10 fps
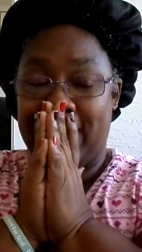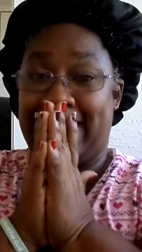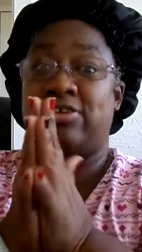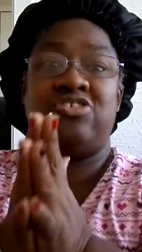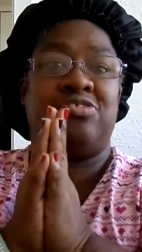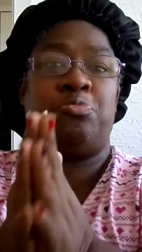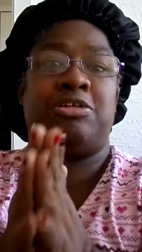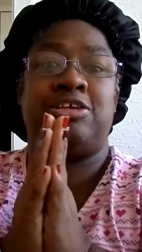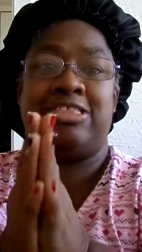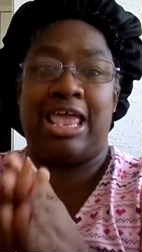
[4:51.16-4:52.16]
I just
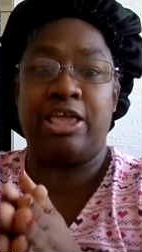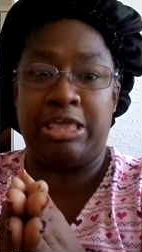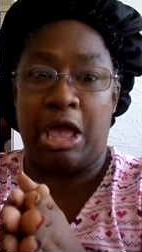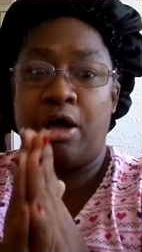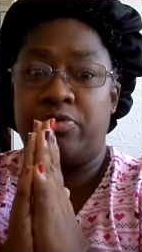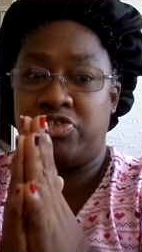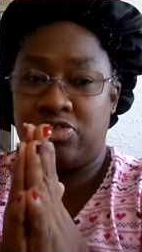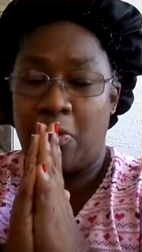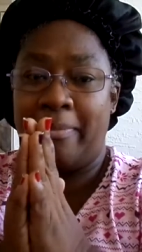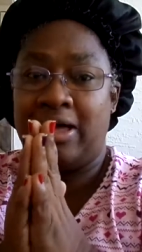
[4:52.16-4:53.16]
want to thank y'all
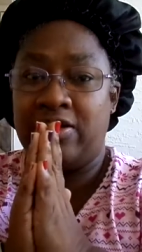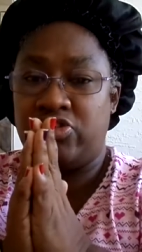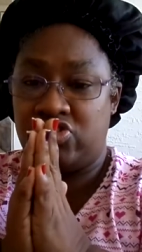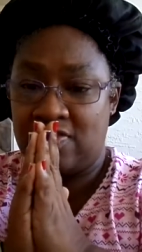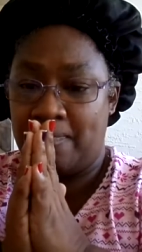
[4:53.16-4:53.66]
so much.